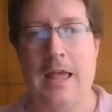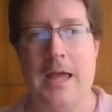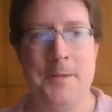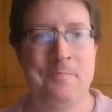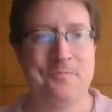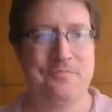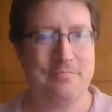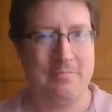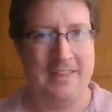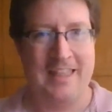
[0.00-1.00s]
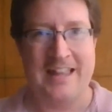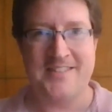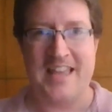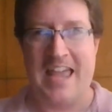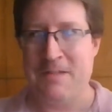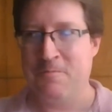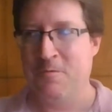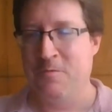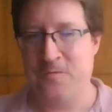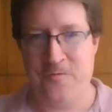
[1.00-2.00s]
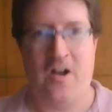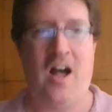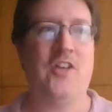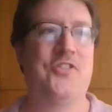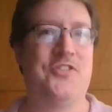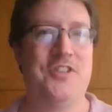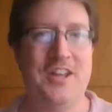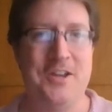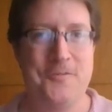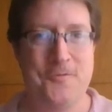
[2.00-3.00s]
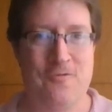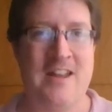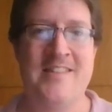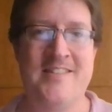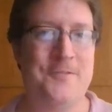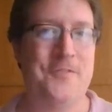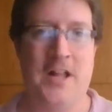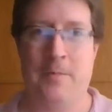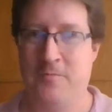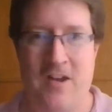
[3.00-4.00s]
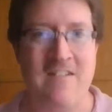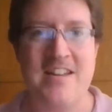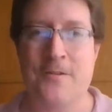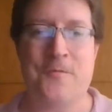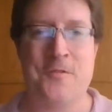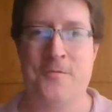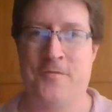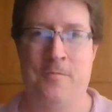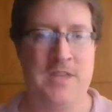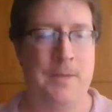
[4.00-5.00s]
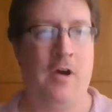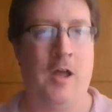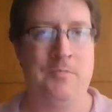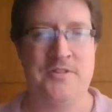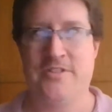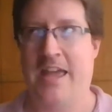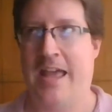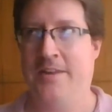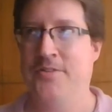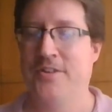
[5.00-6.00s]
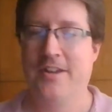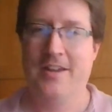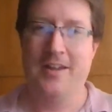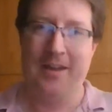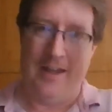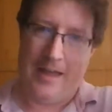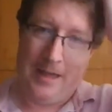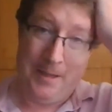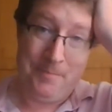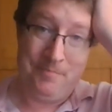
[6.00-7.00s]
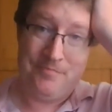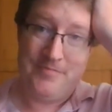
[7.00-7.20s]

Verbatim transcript: Um, it's a fast, frenzied film, very different from The Apartment and um,